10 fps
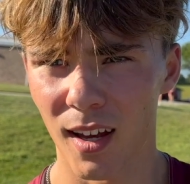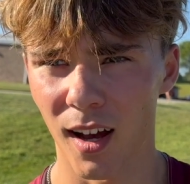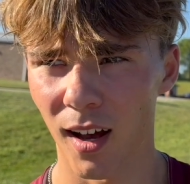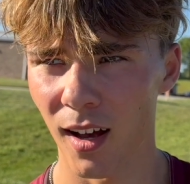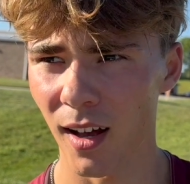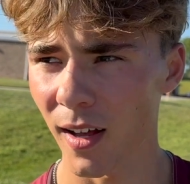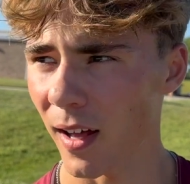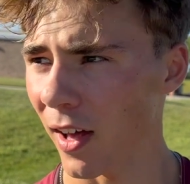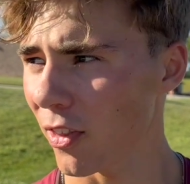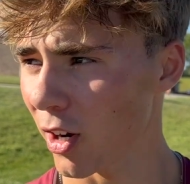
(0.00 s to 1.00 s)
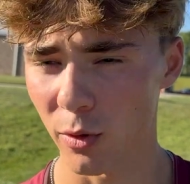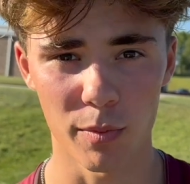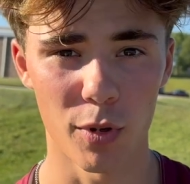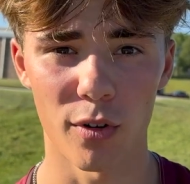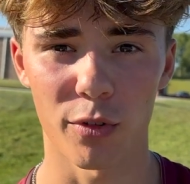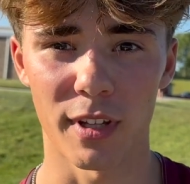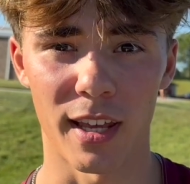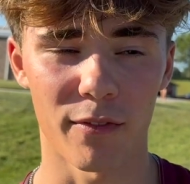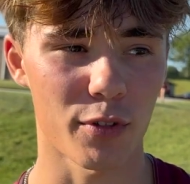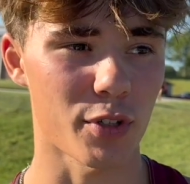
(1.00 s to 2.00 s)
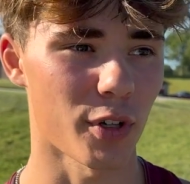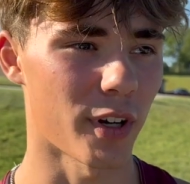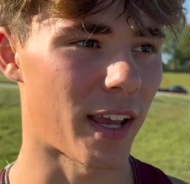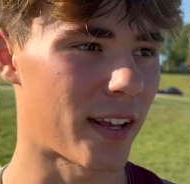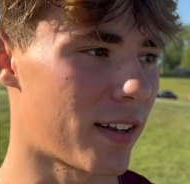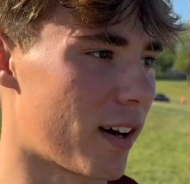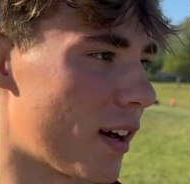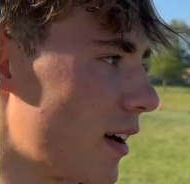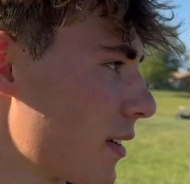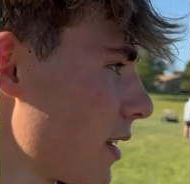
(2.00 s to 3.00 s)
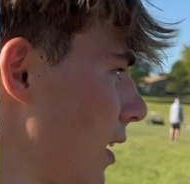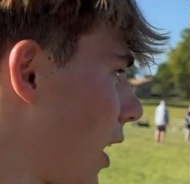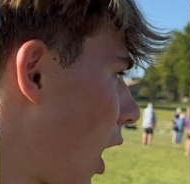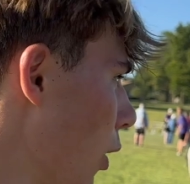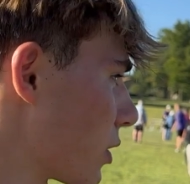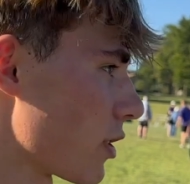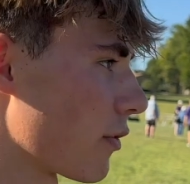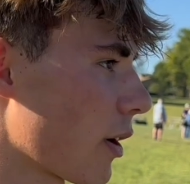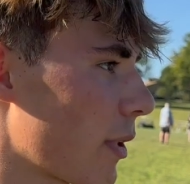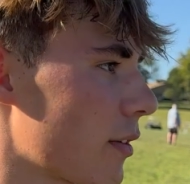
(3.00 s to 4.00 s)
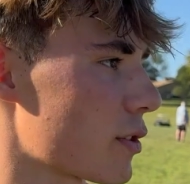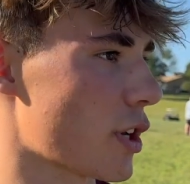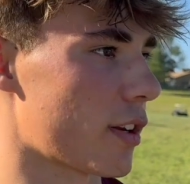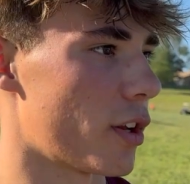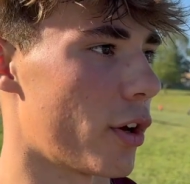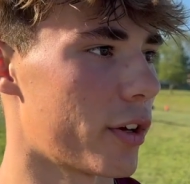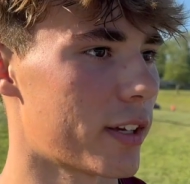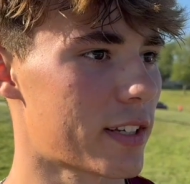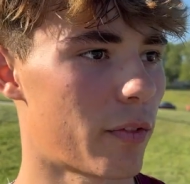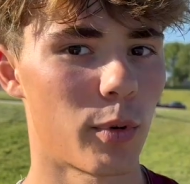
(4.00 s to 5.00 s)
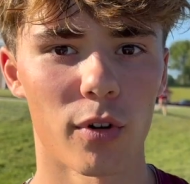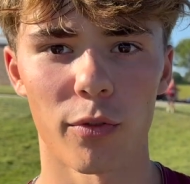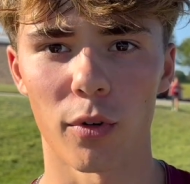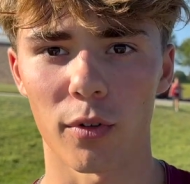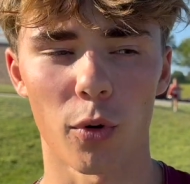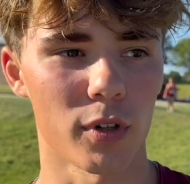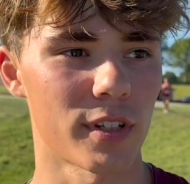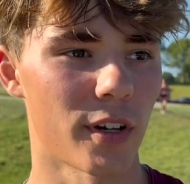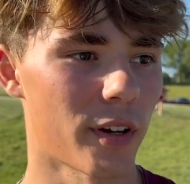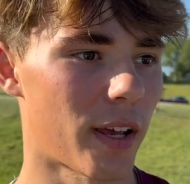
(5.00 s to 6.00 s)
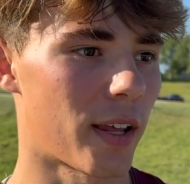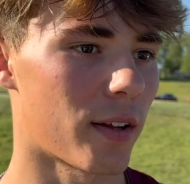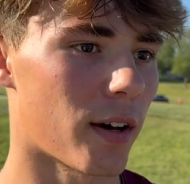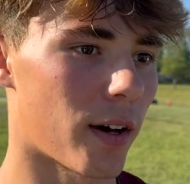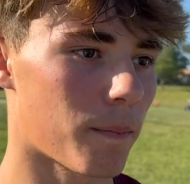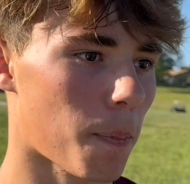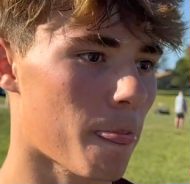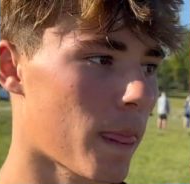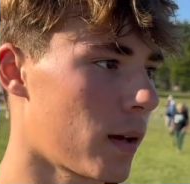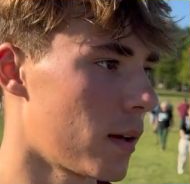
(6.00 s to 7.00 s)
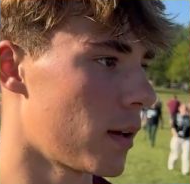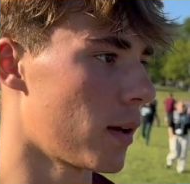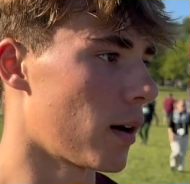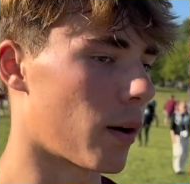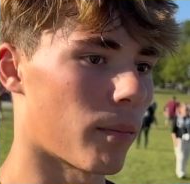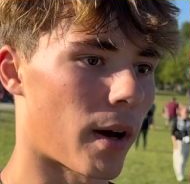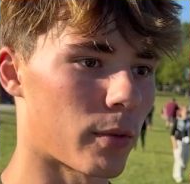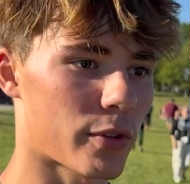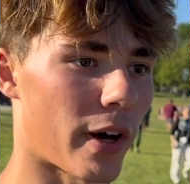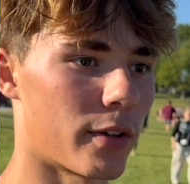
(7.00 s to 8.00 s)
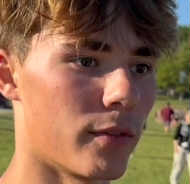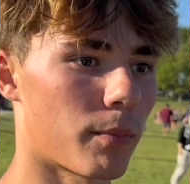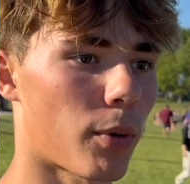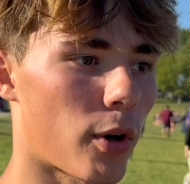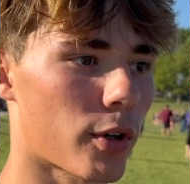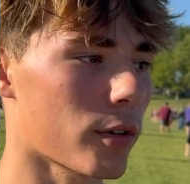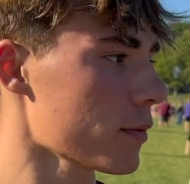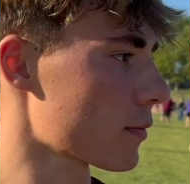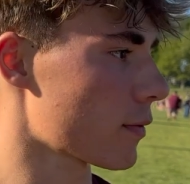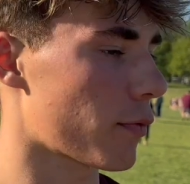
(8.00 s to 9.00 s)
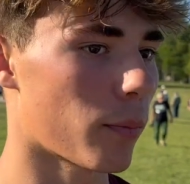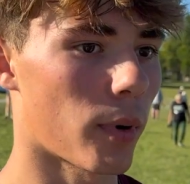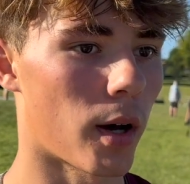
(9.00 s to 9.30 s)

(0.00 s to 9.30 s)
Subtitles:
I thought it was a beautiful day for sure, and I always love coming out to Shenandoah. You guys have a beautiful course here, and I was glad Parker from